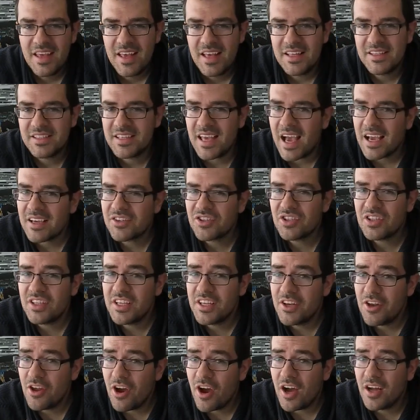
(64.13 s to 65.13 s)
it's
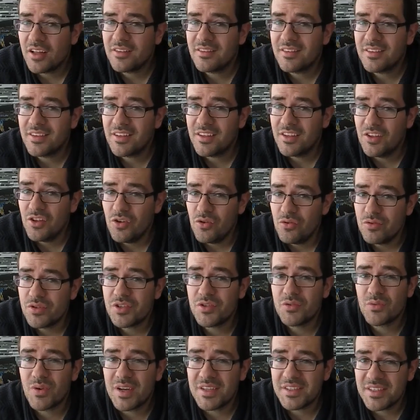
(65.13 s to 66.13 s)
actually not
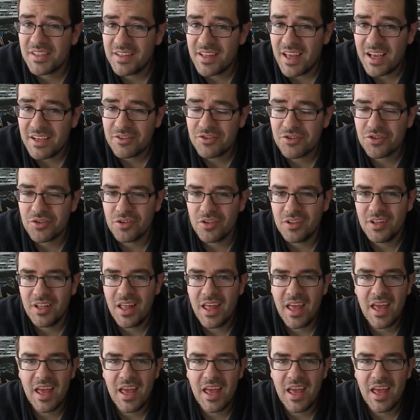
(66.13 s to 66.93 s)
used residential,